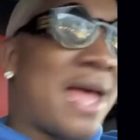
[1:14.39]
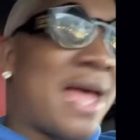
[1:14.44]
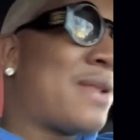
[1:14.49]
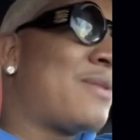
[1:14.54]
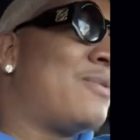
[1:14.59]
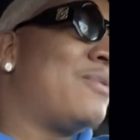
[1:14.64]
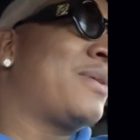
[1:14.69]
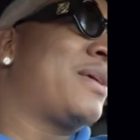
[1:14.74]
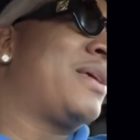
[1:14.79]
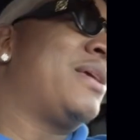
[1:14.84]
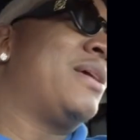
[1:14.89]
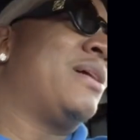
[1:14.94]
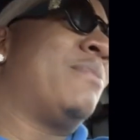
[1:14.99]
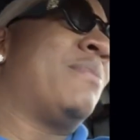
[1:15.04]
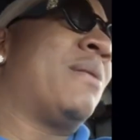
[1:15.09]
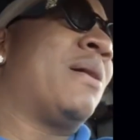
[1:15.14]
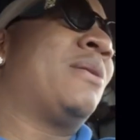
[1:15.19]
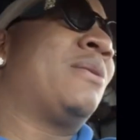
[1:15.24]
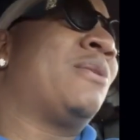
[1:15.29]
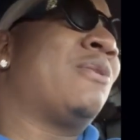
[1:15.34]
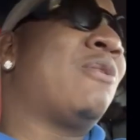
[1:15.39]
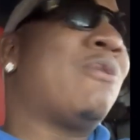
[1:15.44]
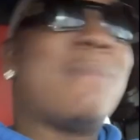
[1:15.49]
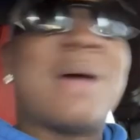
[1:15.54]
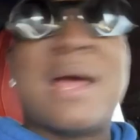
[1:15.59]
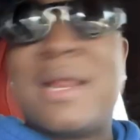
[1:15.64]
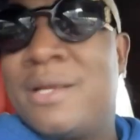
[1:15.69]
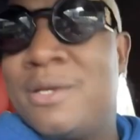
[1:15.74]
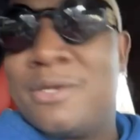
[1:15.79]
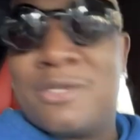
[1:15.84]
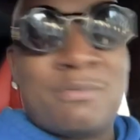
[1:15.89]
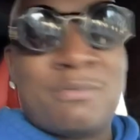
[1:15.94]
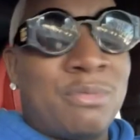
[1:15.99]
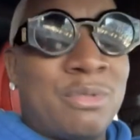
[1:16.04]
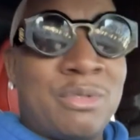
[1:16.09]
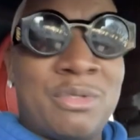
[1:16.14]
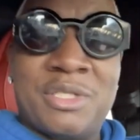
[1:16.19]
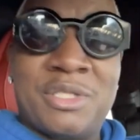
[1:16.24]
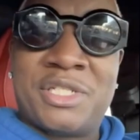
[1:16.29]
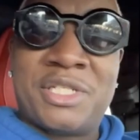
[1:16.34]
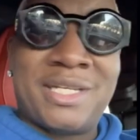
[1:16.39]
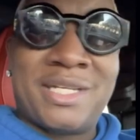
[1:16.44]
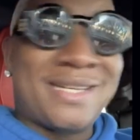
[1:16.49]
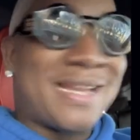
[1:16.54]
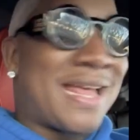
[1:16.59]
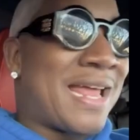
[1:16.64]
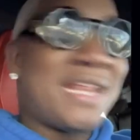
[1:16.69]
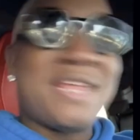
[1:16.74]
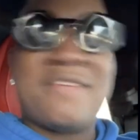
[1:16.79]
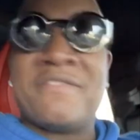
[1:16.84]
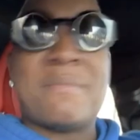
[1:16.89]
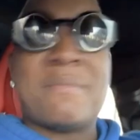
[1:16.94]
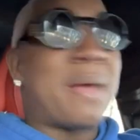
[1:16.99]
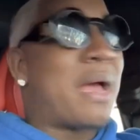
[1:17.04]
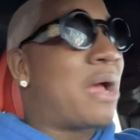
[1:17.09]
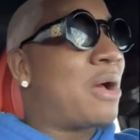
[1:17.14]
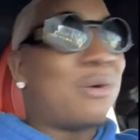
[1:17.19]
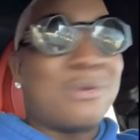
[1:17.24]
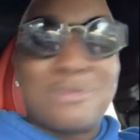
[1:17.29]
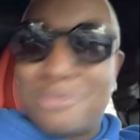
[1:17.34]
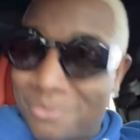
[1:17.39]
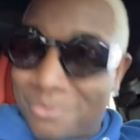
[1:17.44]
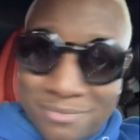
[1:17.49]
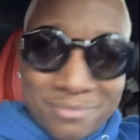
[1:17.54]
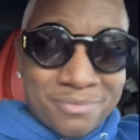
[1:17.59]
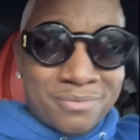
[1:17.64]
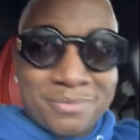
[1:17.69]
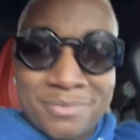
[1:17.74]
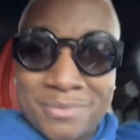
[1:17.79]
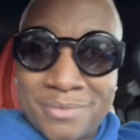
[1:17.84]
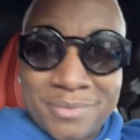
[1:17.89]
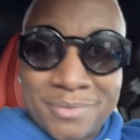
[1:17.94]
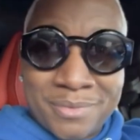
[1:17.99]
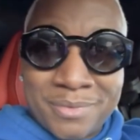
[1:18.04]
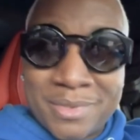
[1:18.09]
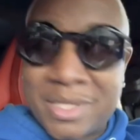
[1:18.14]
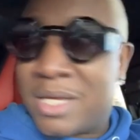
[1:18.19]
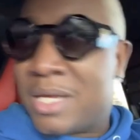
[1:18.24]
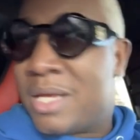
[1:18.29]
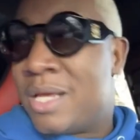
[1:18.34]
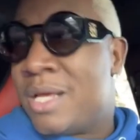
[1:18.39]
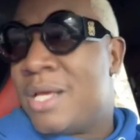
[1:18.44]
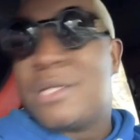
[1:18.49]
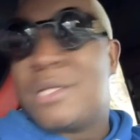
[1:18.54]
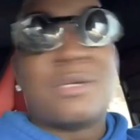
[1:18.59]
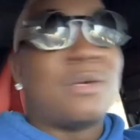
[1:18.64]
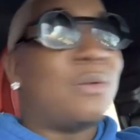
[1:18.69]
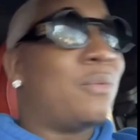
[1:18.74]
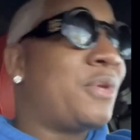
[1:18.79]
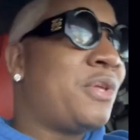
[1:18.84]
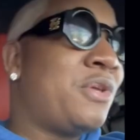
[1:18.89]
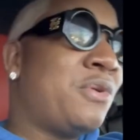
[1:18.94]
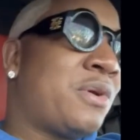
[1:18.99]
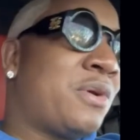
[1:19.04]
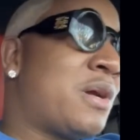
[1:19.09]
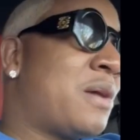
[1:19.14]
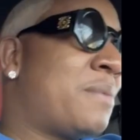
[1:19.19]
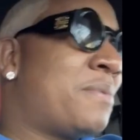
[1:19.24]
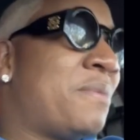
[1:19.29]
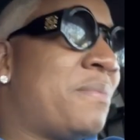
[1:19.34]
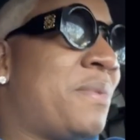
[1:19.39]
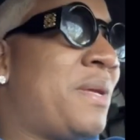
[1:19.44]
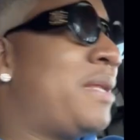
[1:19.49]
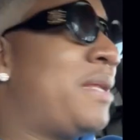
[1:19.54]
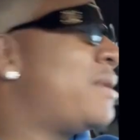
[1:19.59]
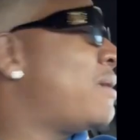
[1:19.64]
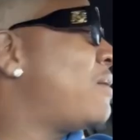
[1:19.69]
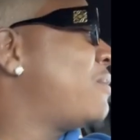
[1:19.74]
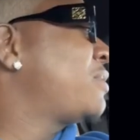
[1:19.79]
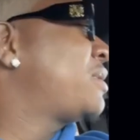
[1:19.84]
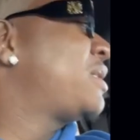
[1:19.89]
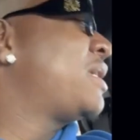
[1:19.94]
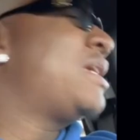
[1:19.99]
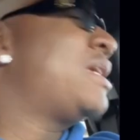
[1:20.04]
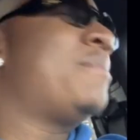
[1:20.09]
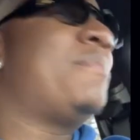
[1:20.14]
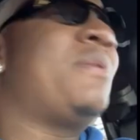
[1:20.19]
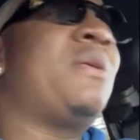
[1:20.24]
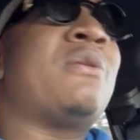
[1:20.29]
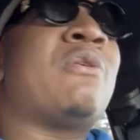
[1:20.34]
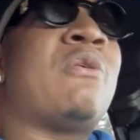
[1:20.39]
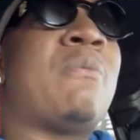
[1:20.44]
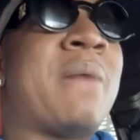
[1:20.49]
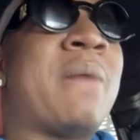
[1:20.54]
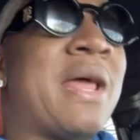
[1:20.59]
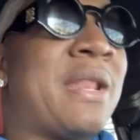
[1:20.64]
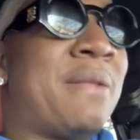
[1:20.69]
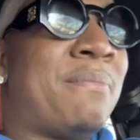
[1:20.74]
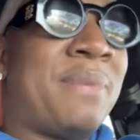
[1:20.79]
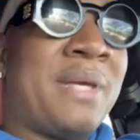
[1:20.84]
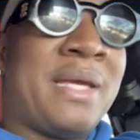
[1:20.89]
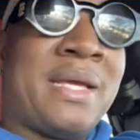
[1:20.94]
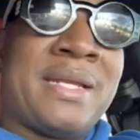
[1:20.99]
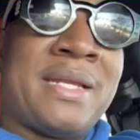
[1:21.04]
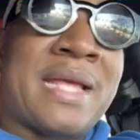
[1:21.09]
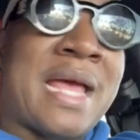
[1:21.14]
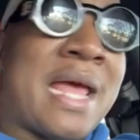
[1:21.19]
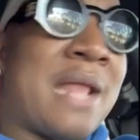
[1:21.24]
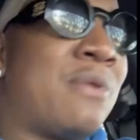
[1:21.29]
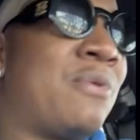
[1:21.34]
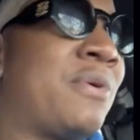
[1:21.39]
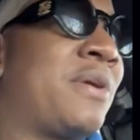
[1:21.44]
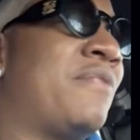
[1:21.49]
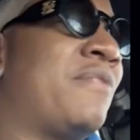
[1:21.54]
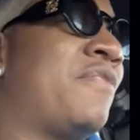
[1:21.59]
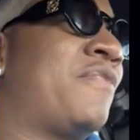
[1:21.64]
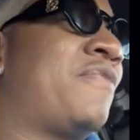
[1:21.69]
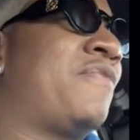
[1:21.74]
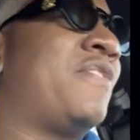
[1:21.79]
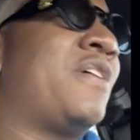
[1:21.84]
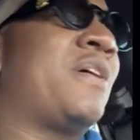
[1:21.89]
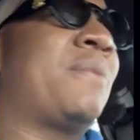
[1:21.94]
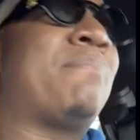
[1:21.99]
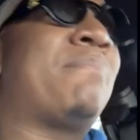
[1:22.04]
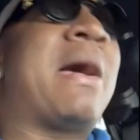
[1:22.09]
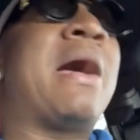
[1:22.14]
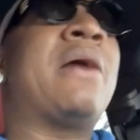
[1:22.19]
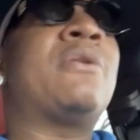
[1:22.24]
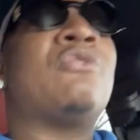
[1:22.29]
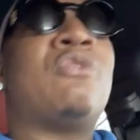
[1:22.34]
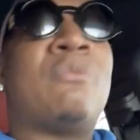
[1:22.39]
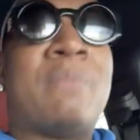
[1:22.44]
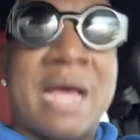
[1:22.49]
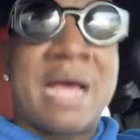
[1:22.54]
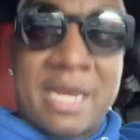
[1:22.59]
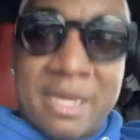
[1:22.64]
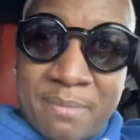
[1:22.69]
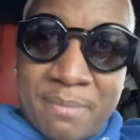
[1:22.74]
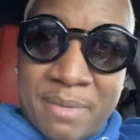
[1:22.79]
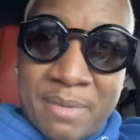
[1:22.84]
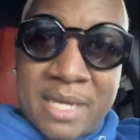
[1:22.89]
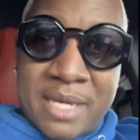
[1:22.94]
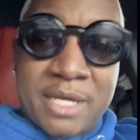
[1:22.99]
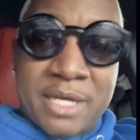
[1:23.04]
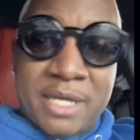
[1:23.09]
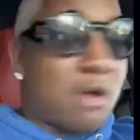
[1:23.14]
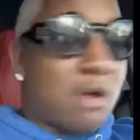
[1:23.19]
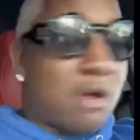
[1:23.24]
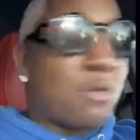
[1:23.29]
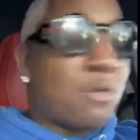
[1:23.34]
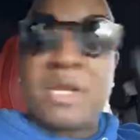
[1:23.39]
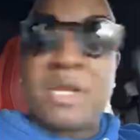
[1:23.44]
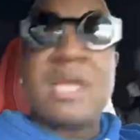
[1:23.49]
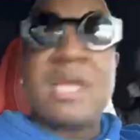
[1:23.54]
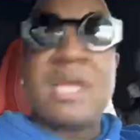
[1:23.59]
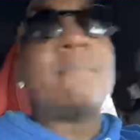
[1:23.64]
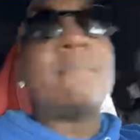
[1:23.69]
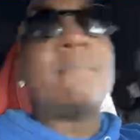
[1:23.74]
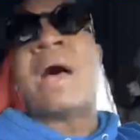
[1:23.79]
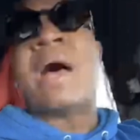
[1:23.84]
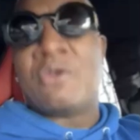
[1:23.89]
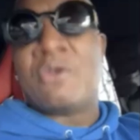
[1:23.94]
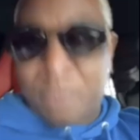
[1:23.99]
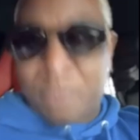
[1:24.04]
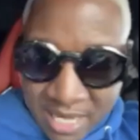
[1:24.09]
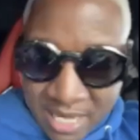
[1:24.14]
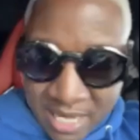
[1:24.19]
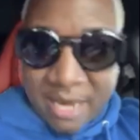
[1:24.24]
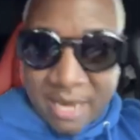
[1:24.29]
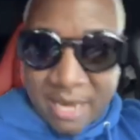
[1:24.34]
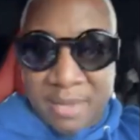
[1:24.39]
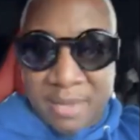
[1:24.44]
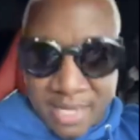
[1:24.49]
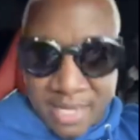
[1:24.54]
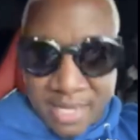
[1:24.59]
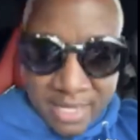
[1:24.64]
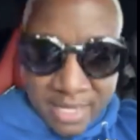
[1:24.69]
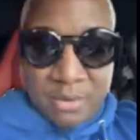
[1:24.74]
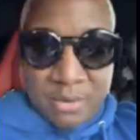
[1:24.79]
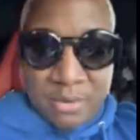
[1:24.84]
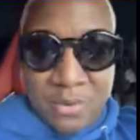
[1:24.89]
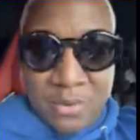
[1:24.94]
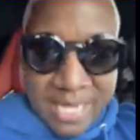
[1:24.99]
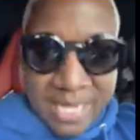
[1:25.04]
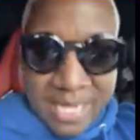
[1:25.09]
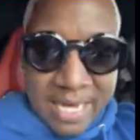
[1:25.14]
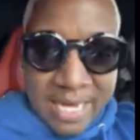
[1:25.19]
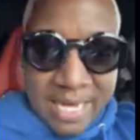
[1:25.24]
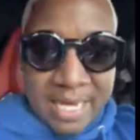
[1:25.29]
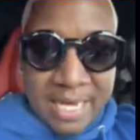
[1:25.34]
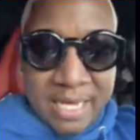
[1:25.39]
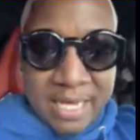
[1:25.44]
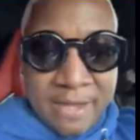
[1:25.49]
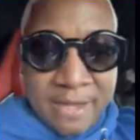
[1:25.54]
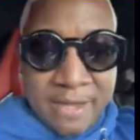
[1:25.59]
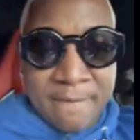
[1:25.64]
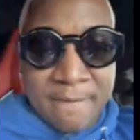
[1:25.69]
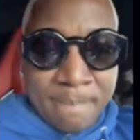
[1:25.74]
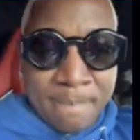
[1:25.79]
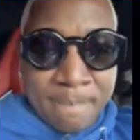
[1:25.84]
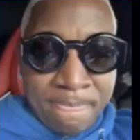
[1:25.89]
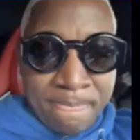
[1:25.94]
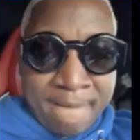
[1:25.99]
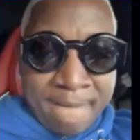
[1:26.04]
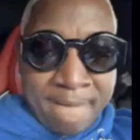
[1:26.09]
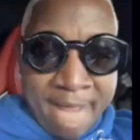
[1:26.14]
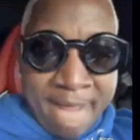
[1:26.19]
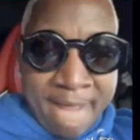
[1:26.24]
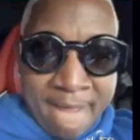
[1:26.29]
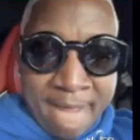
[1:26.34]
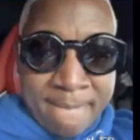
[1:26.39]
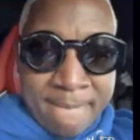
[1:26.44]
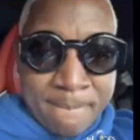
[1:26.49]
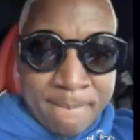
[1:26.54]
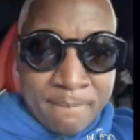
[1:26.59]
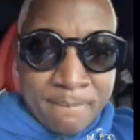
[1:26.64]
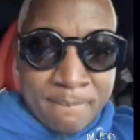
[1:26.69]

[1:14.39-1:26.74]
I don't care about nobody else bull, not even my own. So when you come to me, don't tell me nobody being there. I don't give a f- about nobody being there. Don't want to hear about nobody being there. Okay. Huh?